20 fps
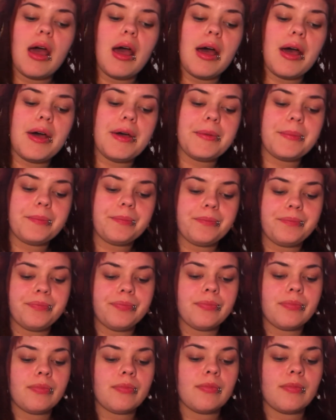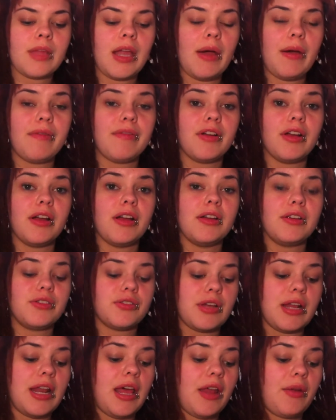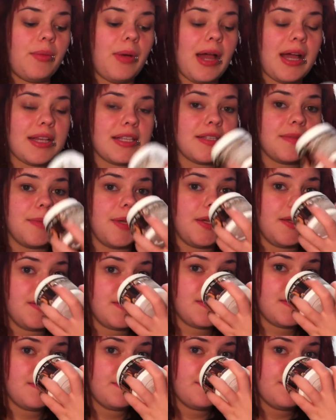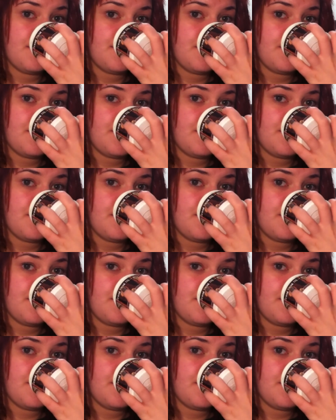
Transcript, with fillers: However, Dreadhead Wax smells